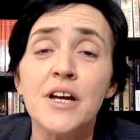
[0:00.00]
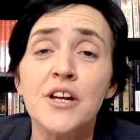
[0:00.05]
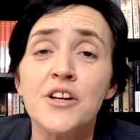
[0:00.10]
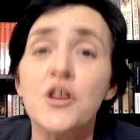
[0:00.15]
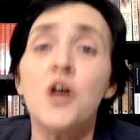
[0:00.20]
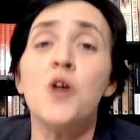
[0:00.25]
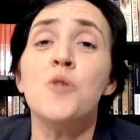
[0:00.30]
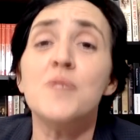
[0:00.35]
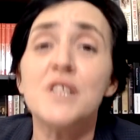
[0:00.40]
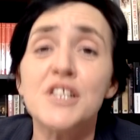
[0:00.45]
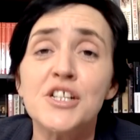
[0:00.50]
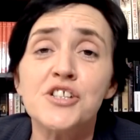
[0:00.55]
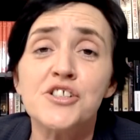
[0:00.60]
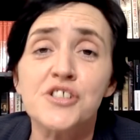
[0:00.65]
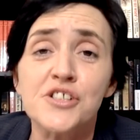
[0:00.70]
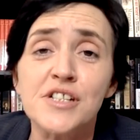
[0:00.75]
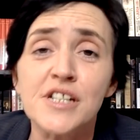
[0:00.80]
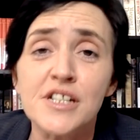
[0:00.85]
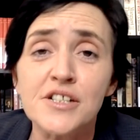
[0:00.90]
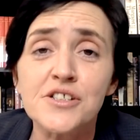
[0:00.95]
nobody
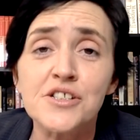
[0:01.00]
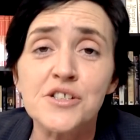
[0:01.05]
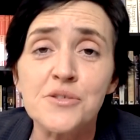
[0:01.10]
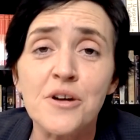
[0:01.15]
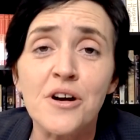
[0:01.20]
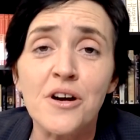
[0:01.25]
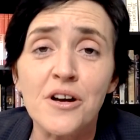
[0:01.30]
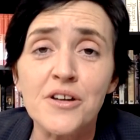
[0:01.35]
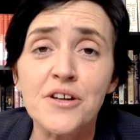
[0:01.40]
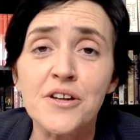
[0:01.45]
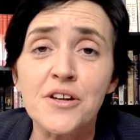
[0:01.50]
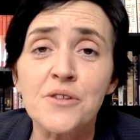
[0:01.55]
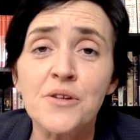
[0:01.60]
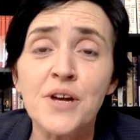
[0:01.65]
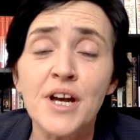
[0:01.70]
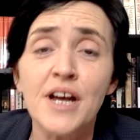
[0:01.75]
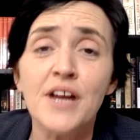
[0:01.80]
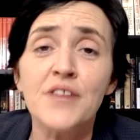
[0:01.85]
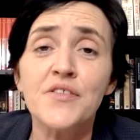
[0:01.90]
should need to argue,